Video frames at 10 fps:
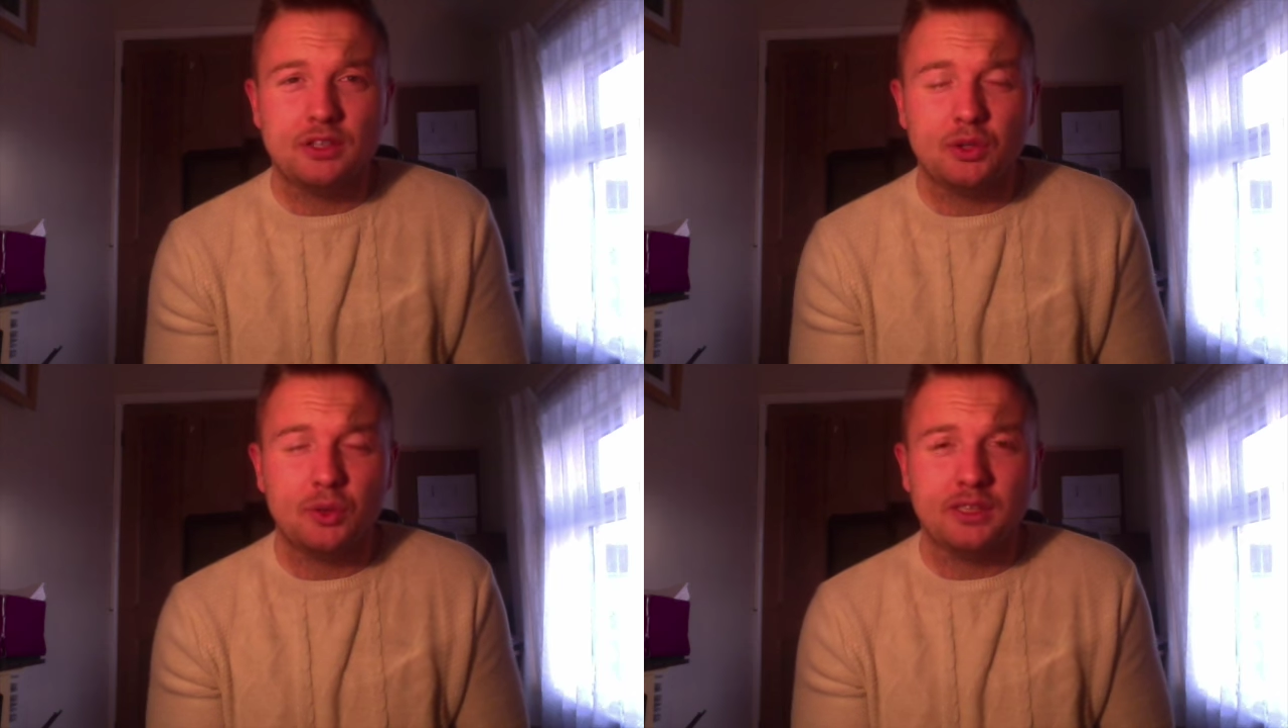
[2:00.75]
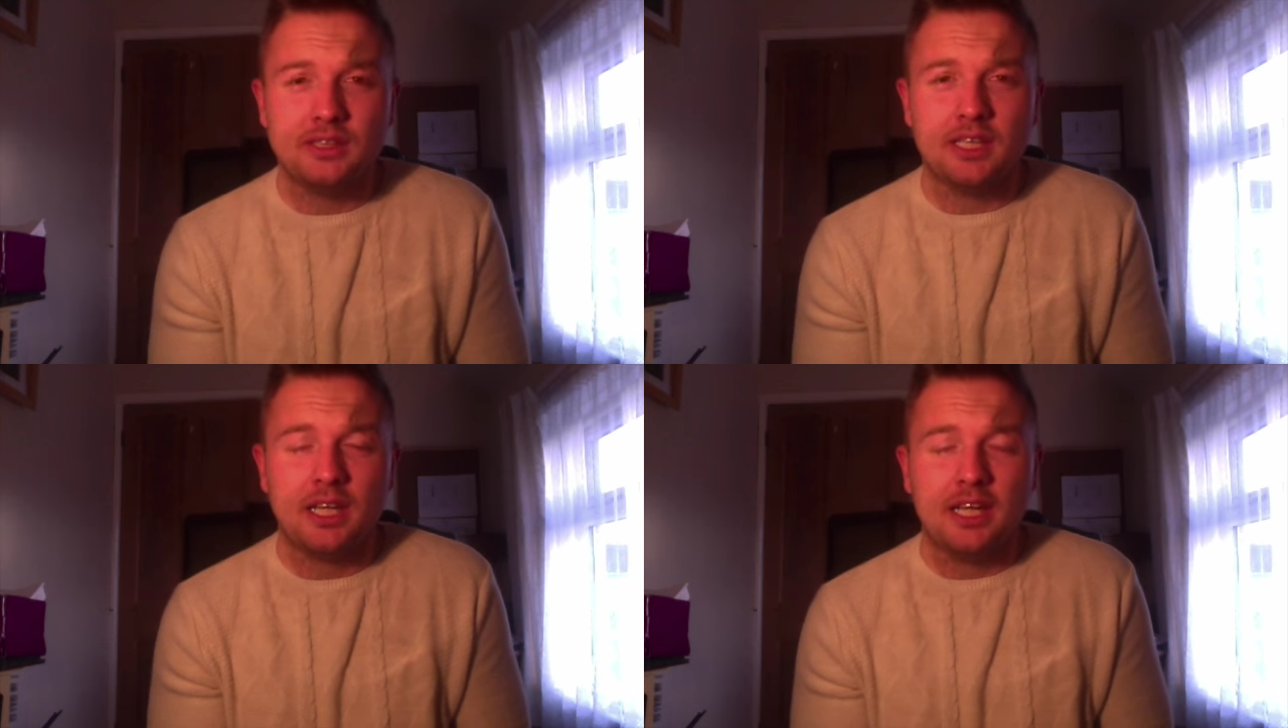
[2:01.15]

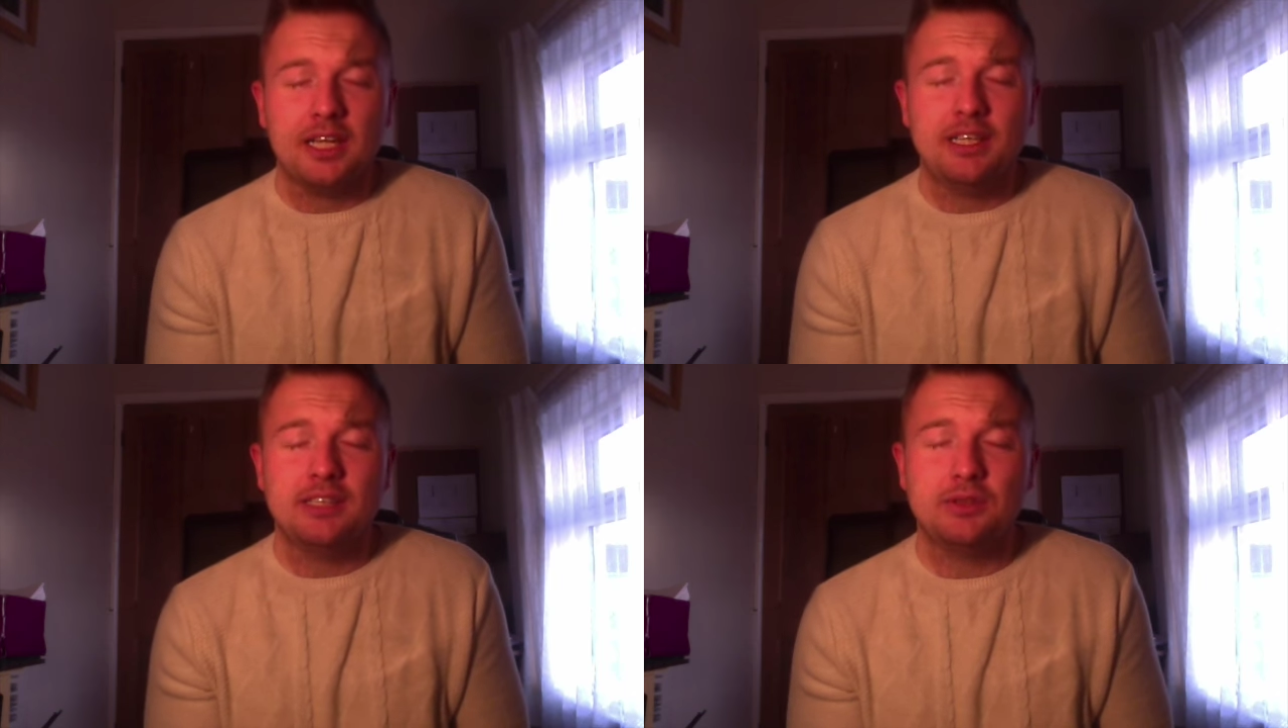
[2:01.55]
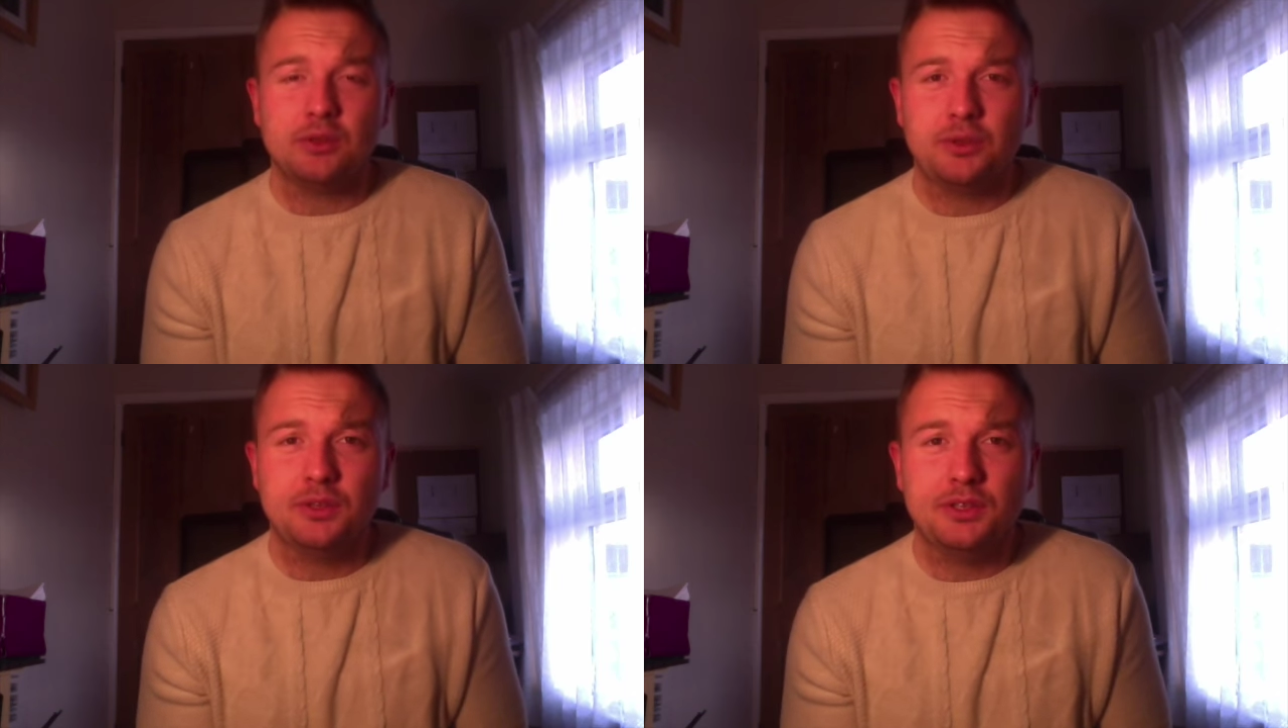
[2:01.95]
Choice, and this
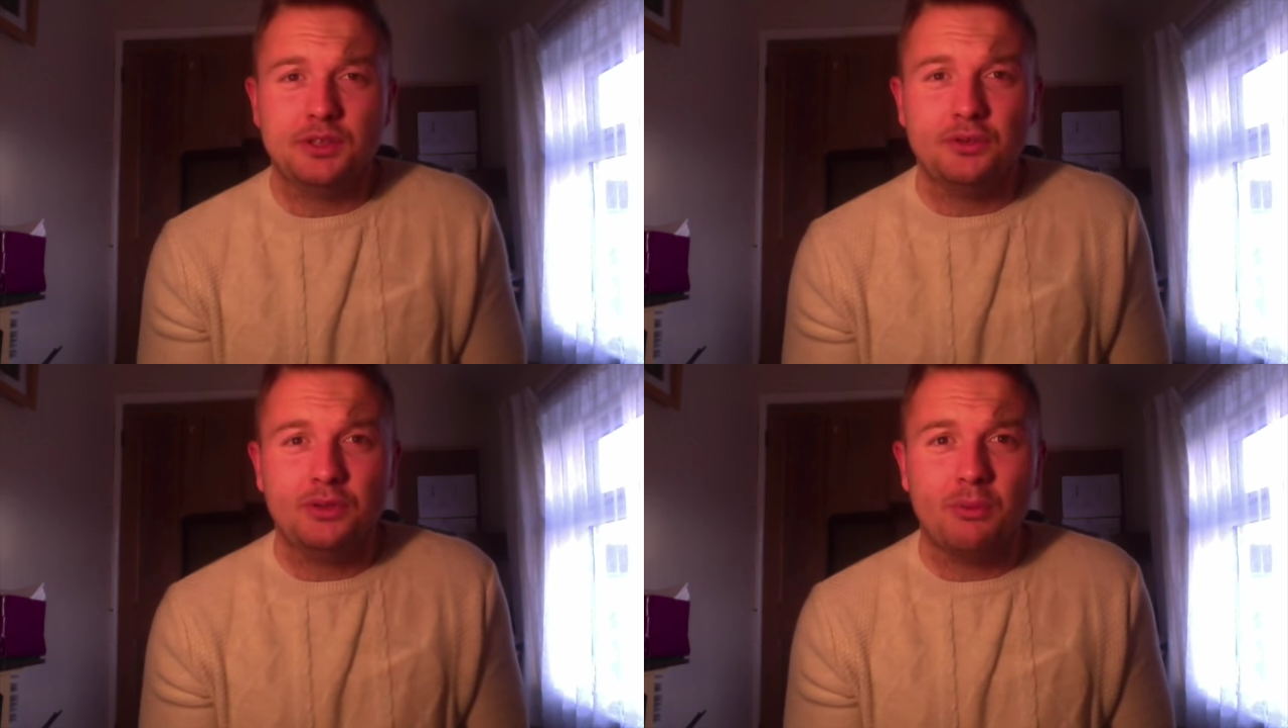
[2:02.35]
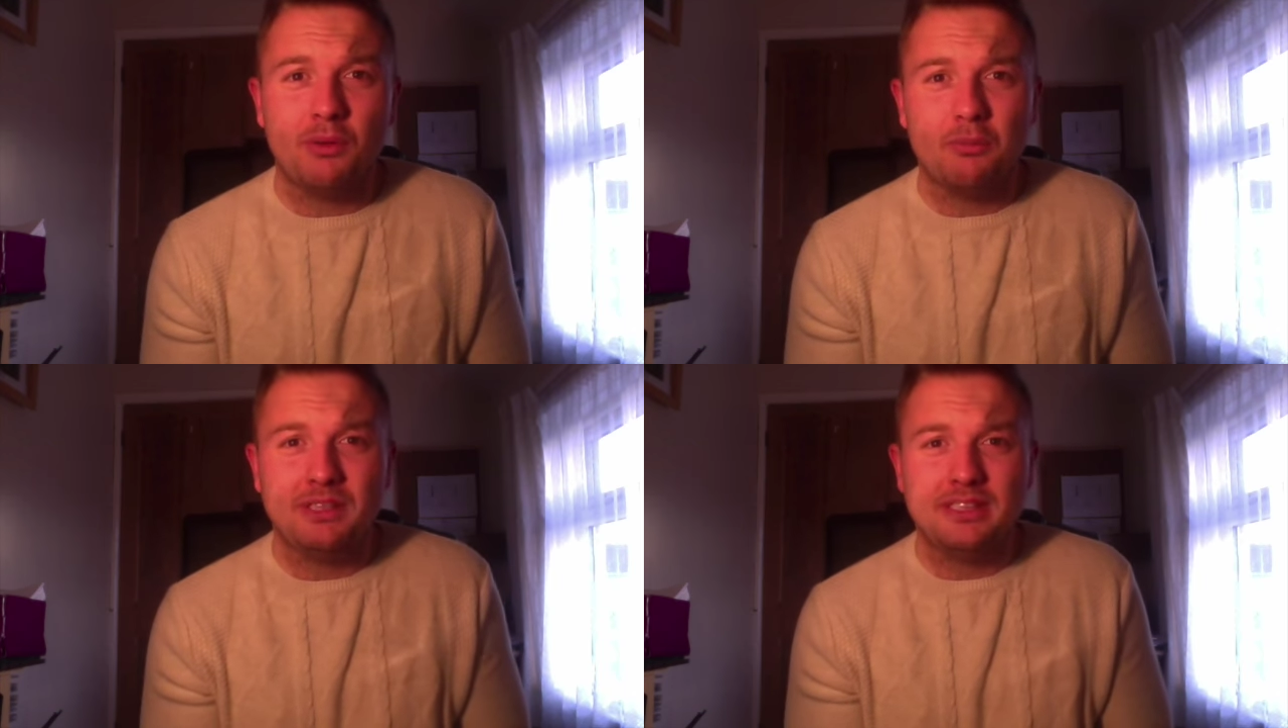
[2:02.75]
horse was at 2 to
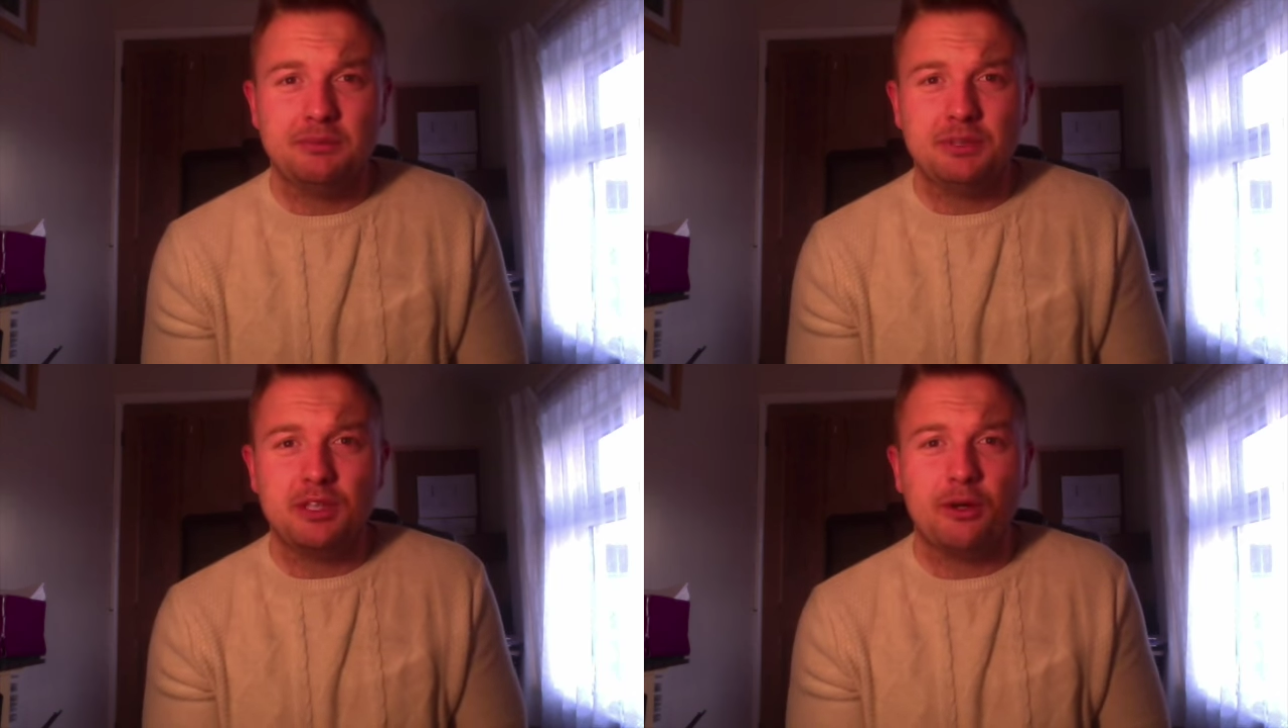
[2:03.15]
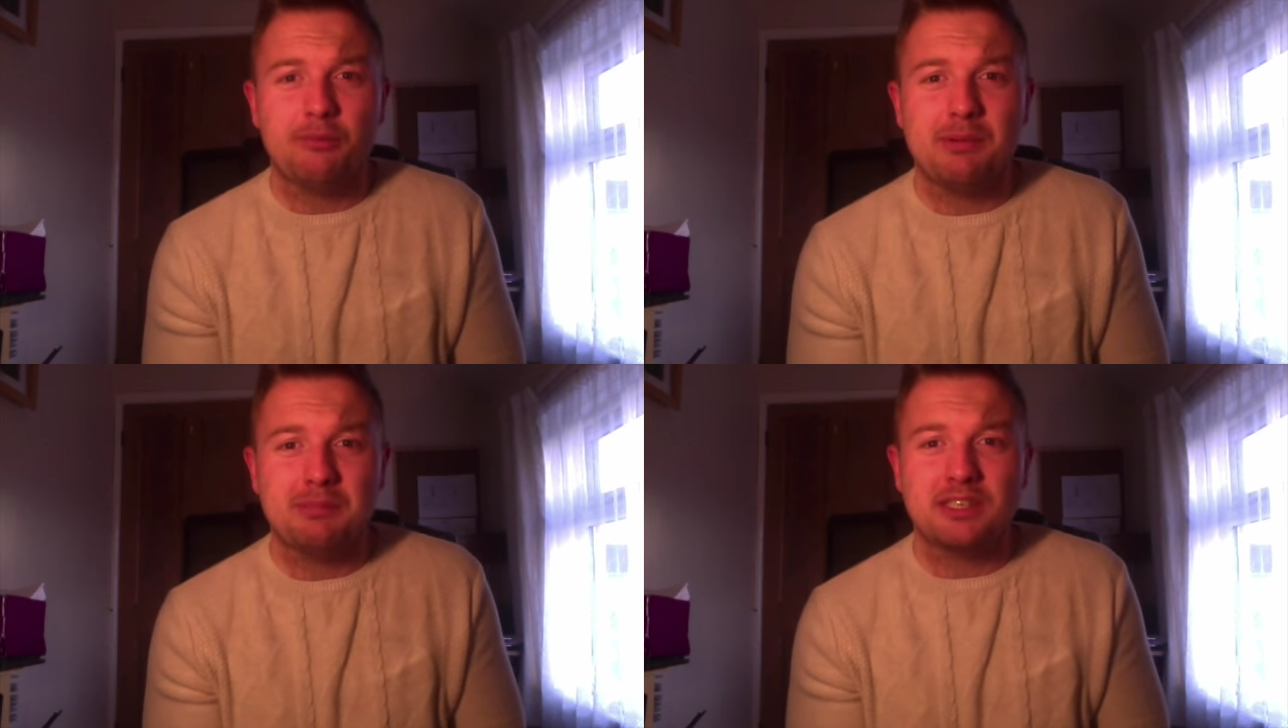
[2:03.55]
1 when tipped to gold
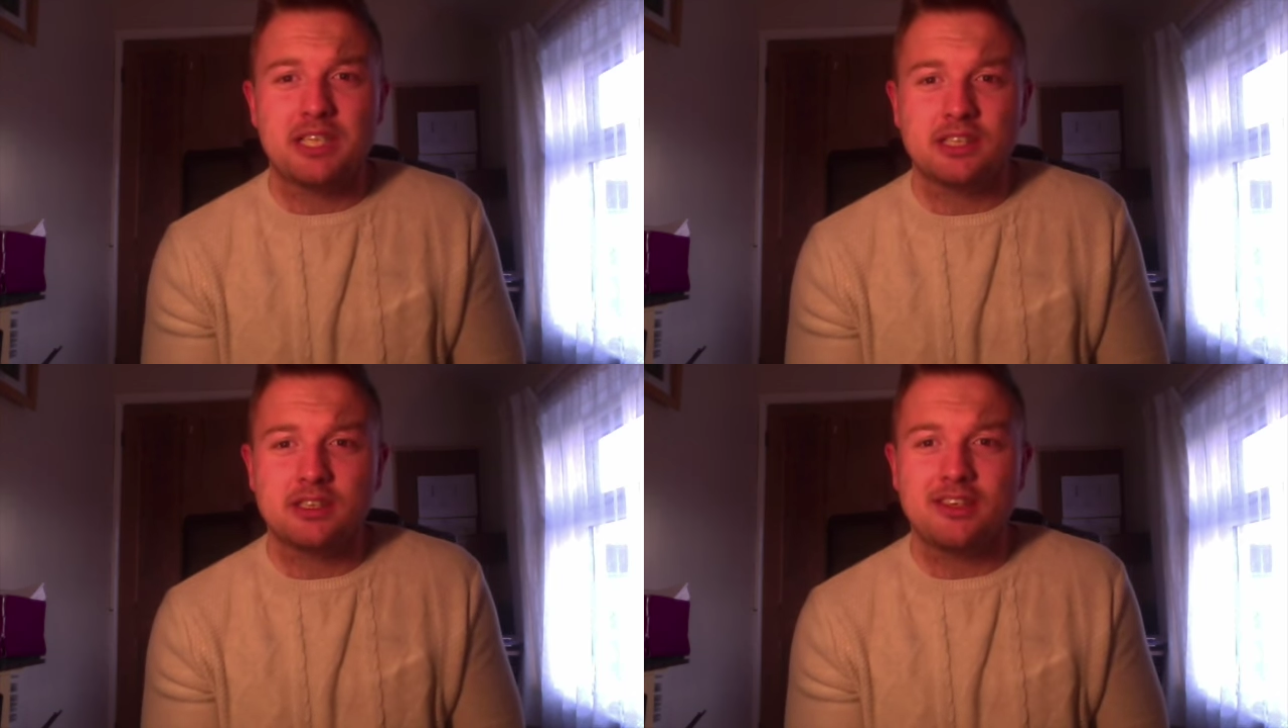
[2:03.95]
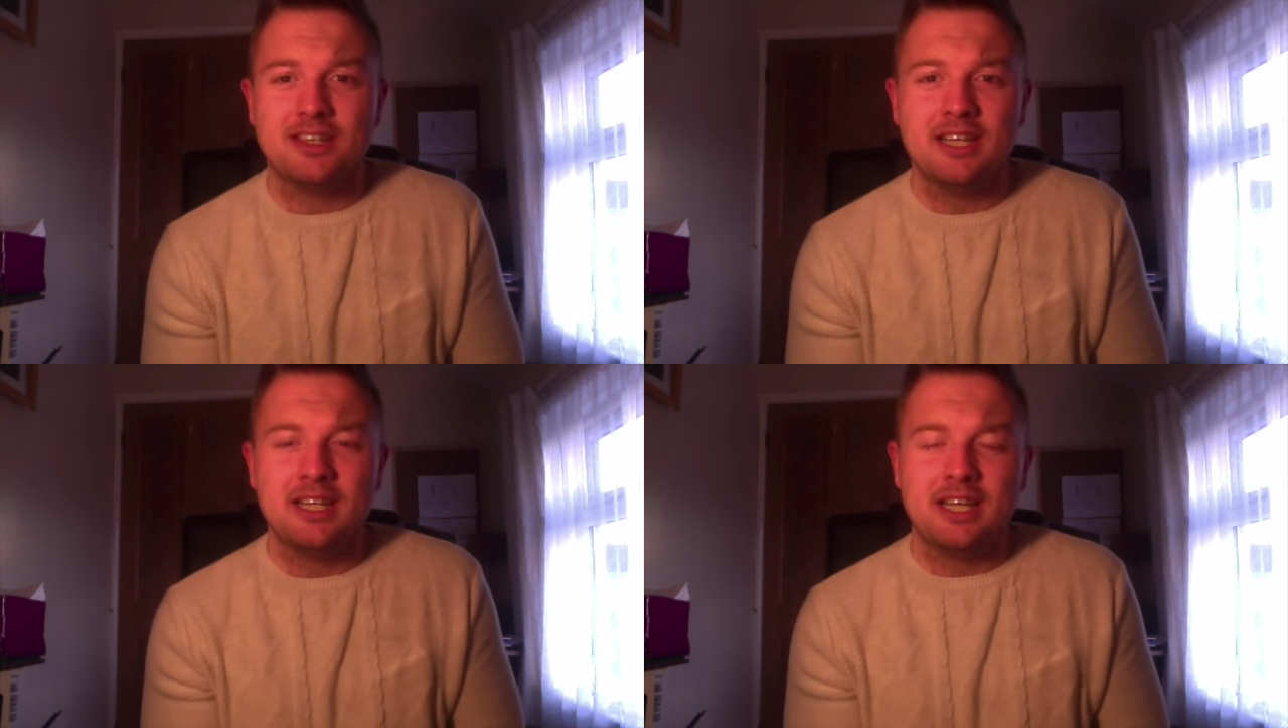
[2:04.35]
members last night,